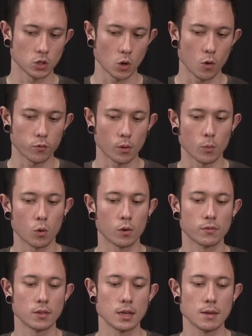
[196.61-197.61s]
go for
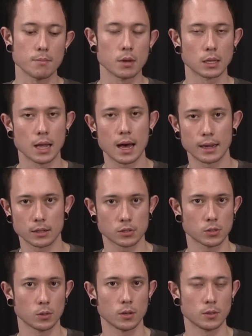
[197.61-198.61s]
more of the melodic
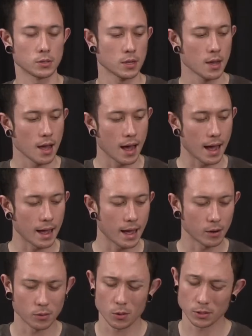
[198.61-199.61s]
solos. I,
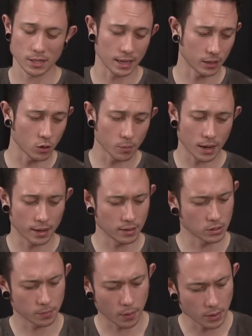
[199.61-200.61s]
I don't know exactly who my
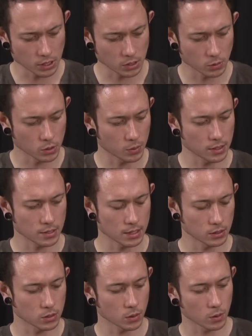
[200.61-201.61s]
inspiration was with these
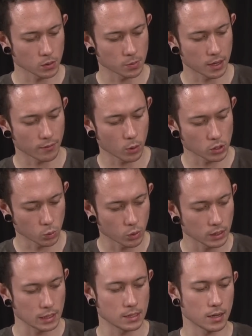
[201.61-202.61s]
kinds of solos, but I've always
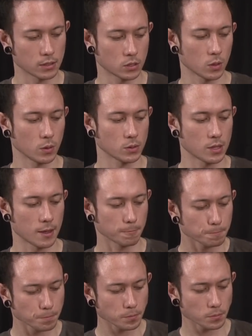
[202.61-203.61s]
really dug solos
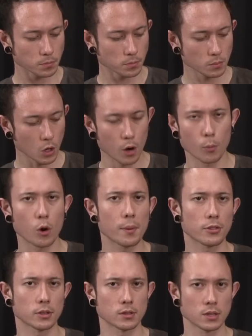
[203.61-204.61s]
that are more
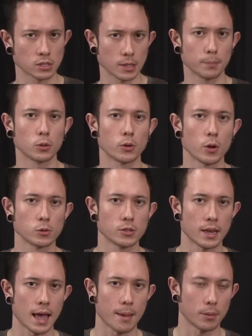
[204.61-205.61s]
about the, the simpler notes
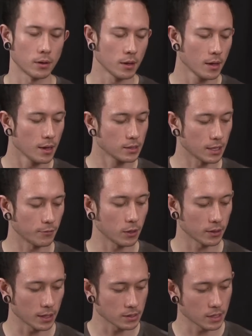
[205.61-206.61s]
that happen, because I feel
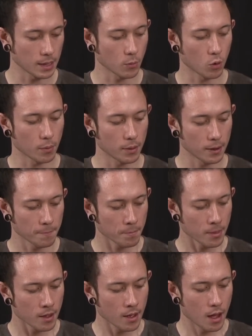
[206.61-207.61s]
like they say more. But
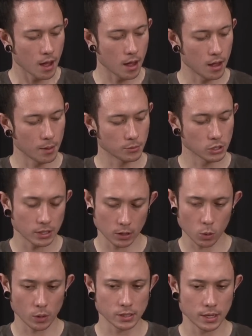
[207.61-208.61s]
um, just like
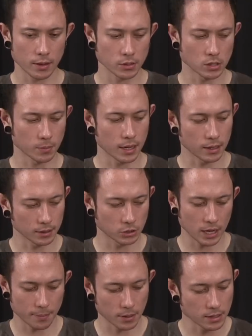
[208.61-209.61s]
Corey said, there's some kind of like
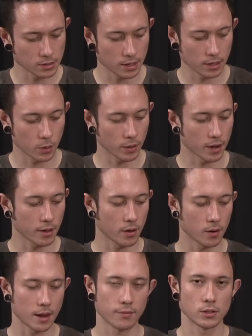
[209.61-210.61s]
Japanese thing going on
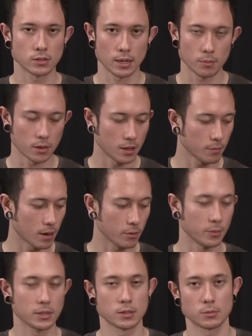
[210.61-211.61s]
there. I have the same thing,
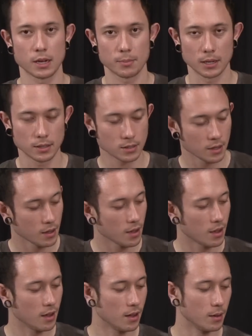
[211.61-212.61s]
probably because I'm Japanese.
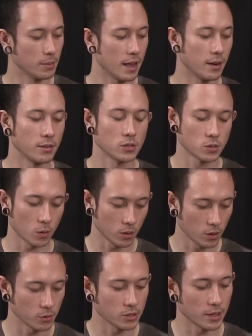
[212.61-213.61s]
Um, and the
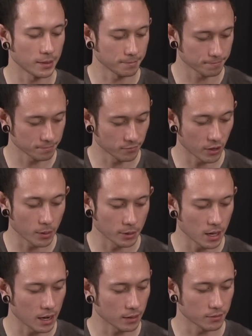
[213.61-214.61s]
solo is like very
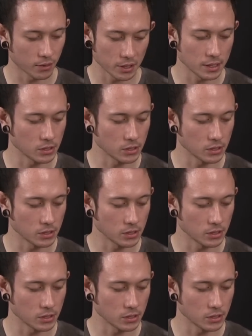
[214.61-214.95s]
melodic, very